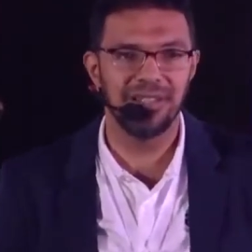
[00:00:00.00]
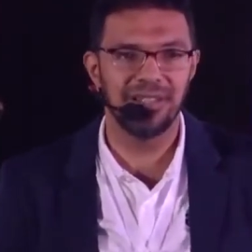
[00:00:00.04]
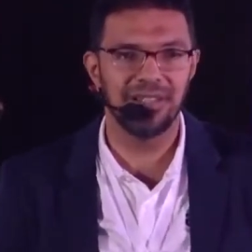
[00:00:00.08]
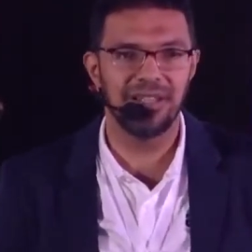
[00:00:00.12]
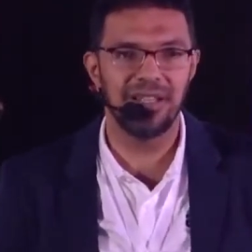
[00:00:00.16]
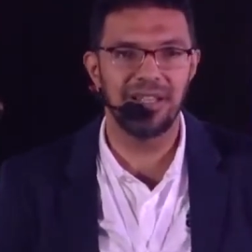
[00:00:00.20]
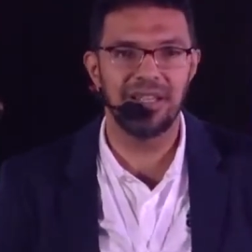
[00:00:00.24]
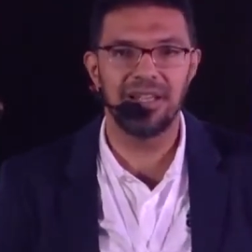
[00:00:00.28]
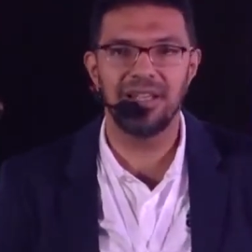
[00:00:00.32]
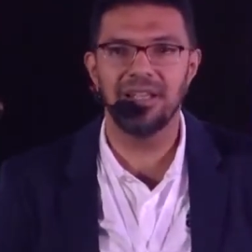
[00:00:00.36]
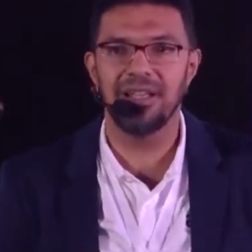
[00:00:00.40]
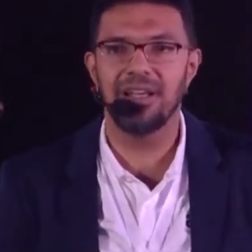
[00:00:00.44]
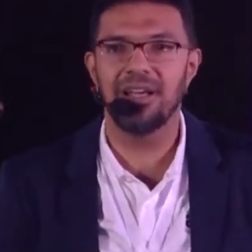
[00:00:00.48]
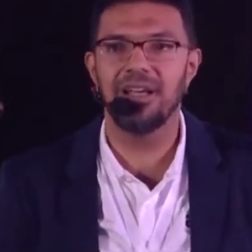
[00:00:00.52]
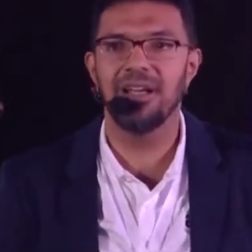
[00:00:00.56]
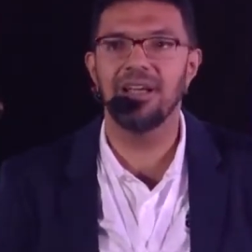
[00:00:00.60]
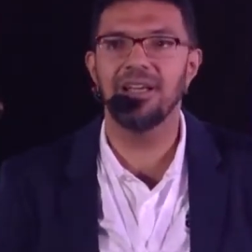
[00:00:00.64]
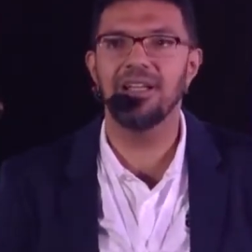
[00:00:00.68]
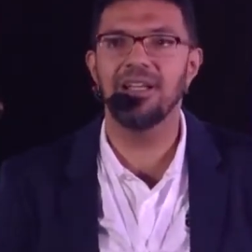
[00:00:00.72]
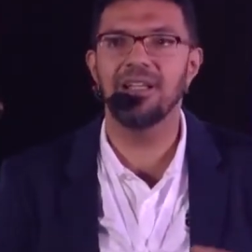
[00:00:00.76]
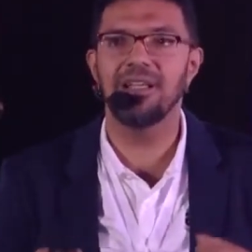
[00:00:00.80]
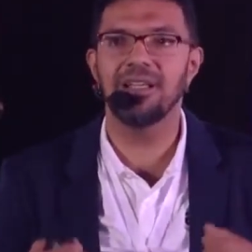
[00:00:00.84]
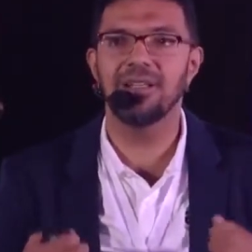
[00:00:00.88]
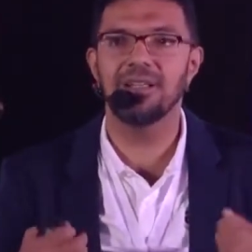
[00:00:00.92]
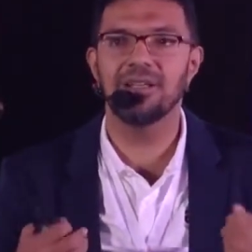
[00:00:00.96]
and I
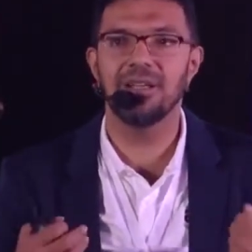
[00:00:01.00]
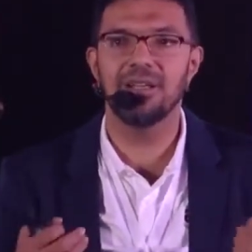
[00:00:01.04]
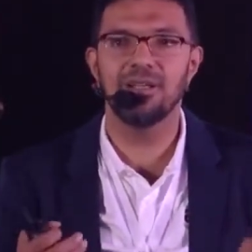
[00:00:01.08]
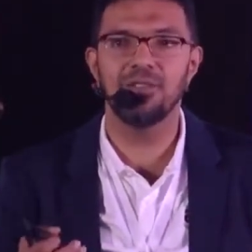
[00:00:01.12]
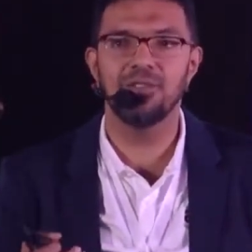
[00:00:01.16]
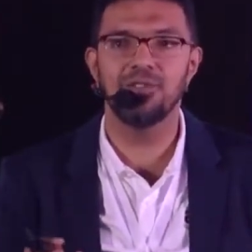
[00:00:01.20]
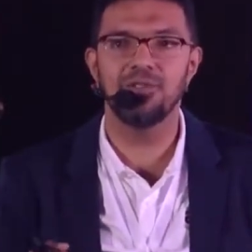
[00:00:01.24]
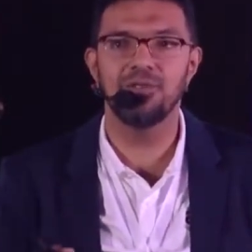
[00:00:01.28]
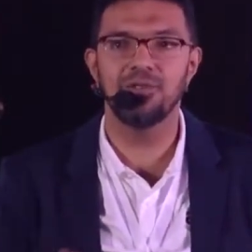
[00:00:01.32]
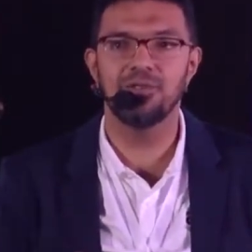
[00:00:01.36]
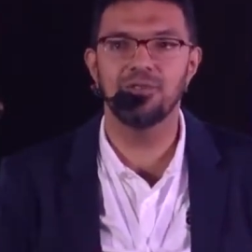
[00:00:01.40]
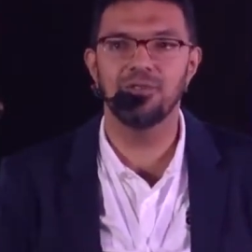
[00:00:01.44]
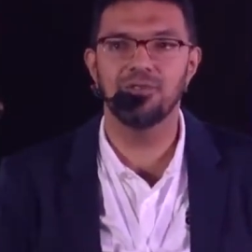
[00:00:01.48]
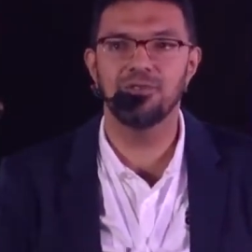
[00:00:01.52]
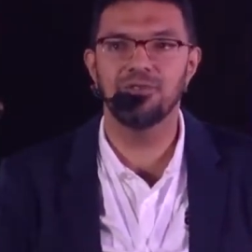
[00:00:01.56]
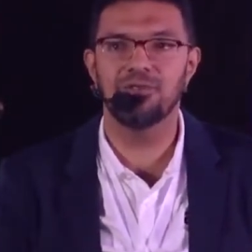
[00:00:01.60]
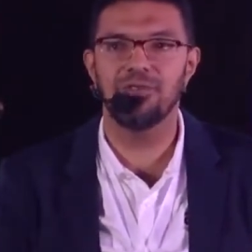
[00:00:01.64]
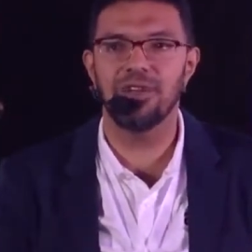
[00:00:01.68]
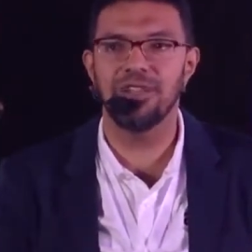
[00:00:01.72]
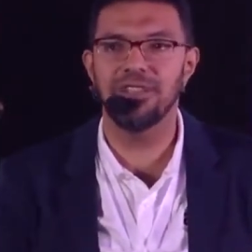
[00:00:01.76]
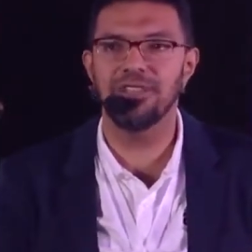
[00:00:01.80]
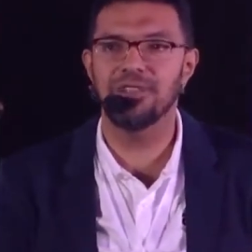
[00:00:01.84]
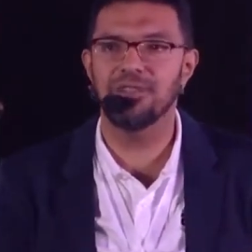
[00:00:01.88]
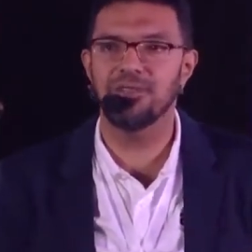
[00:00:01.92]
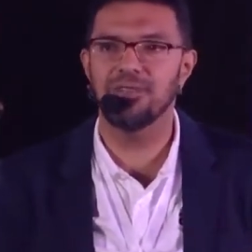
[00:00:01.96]
highly encourage you to
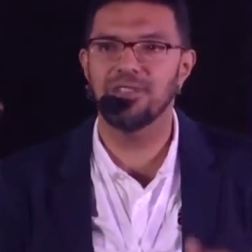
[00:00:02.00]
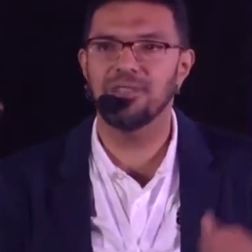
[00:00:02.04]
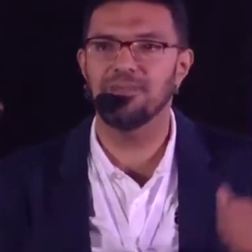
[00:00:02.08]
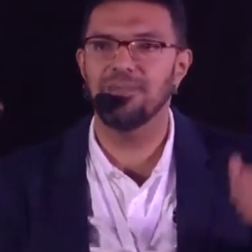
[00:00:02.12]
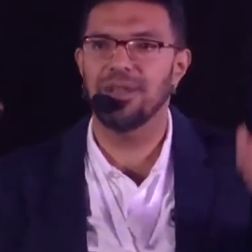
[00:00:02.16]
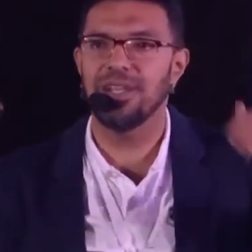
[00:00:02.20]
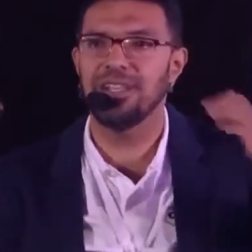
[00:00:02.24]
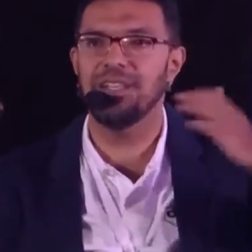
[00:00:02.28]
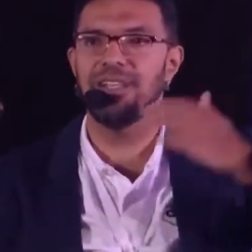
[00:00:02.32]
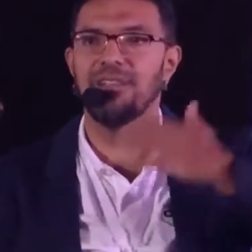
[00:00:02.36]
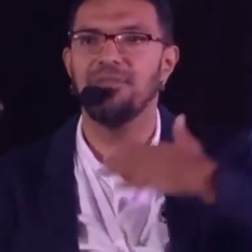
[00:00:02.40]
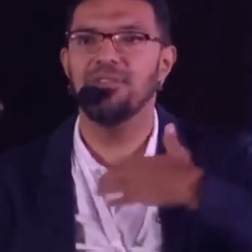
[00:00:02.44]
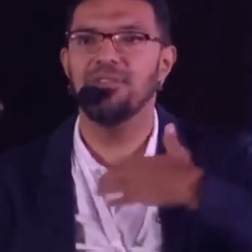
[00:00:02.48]
try it. So Ismail,